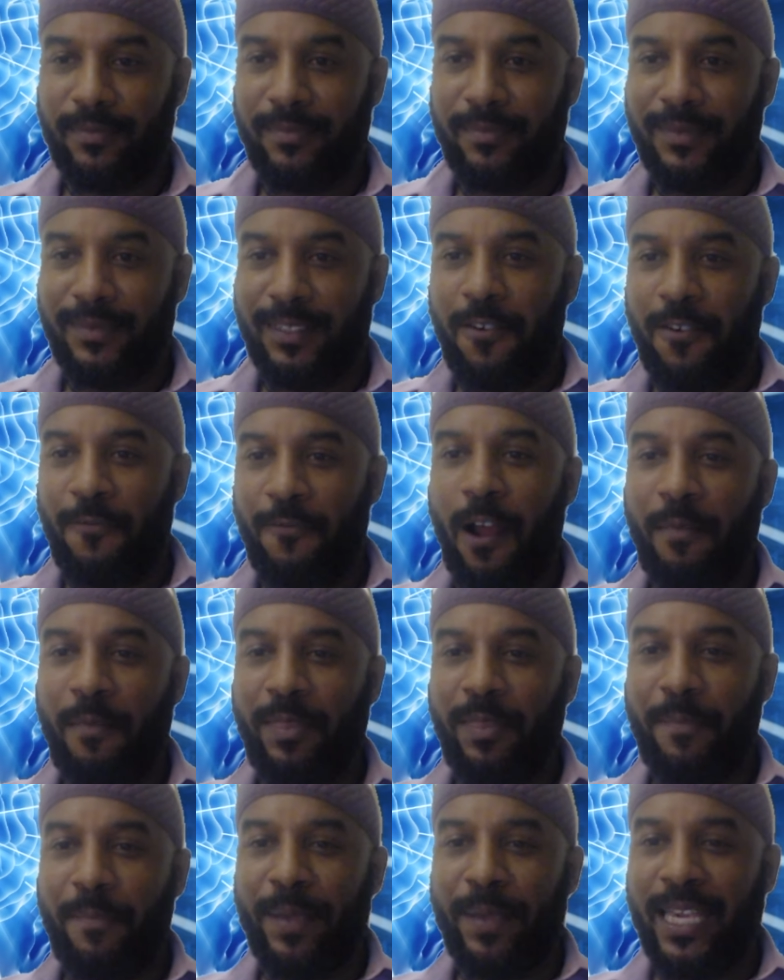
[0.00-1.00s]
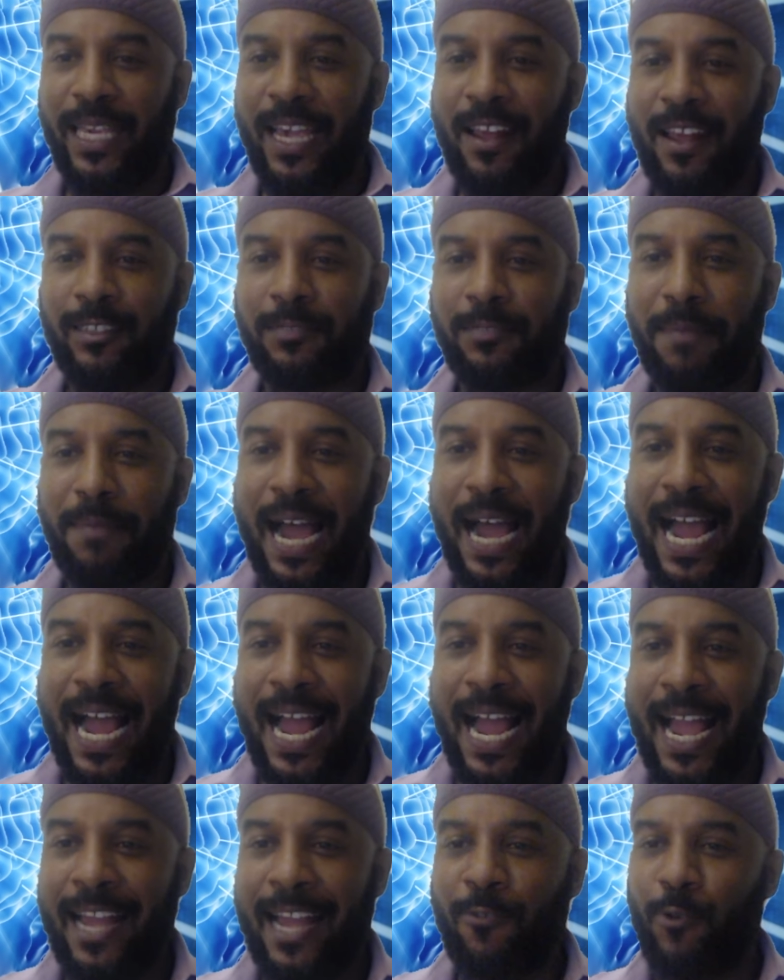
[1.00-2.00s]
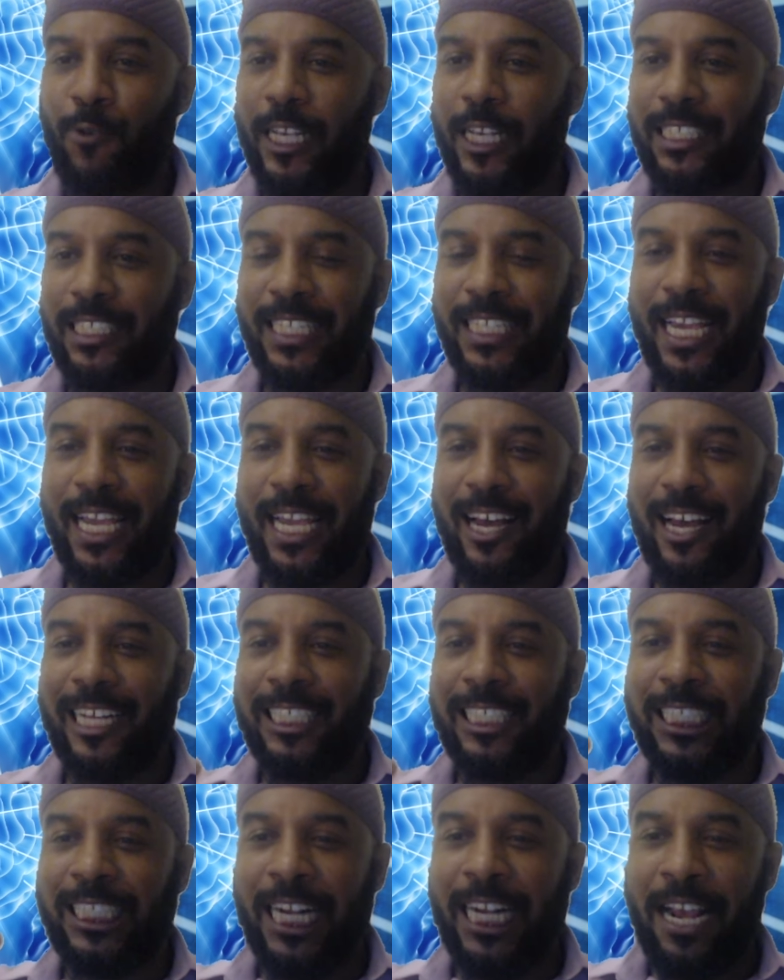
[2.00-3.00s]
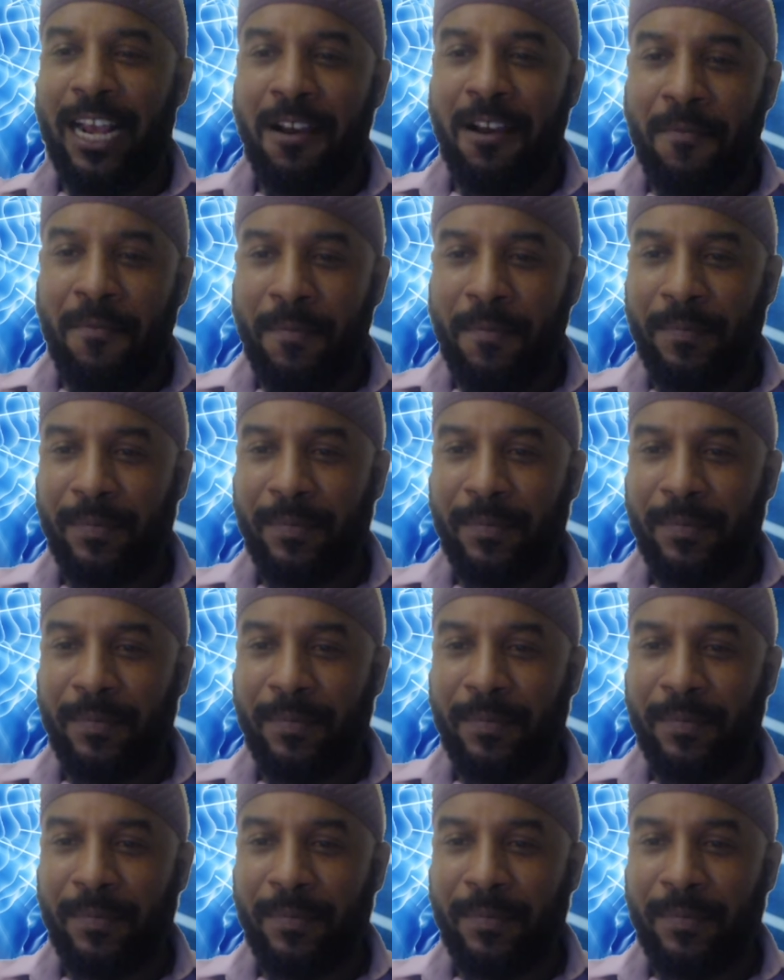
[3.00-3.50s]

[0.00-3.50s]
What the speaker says: From the beginner's mind, we see a gem